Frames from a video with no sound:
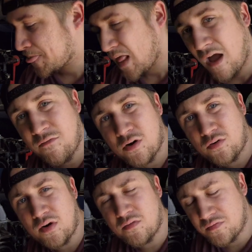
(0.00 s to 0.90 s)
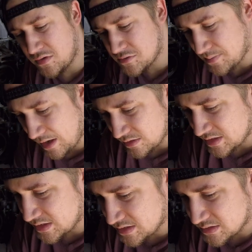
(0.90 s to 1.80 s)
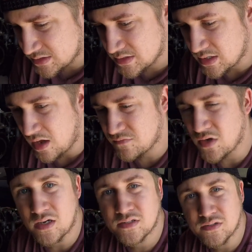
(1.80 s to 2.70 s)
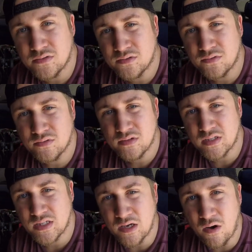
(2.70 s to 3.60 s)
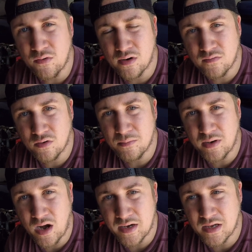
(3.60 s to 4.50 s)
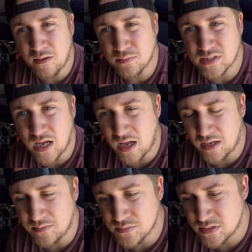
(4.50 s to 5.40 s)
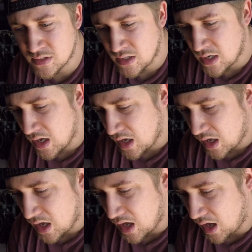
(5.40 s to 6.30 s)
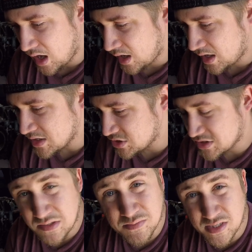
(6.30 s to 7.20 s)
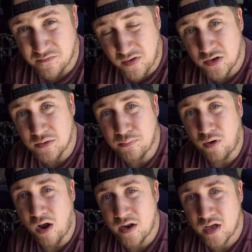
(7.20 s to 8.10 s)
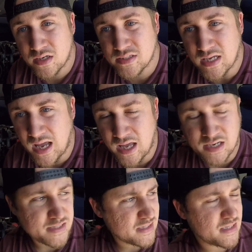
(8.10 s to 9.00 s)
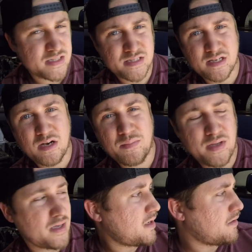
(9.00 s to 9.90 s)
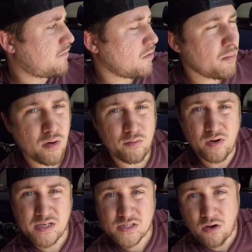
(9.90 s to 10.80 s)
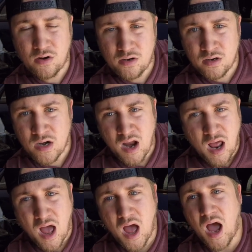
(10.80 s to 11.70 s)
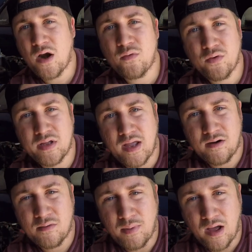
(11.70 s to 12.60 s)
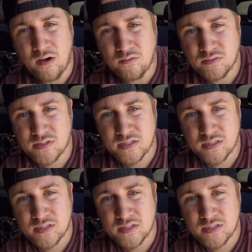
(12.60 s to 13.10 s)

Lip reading: I've heard great reviews about these. I've talked to the owner of Illuminati a couple times. It just seems like a very good product, and since this is going to be a full-blown race car, I don't really care about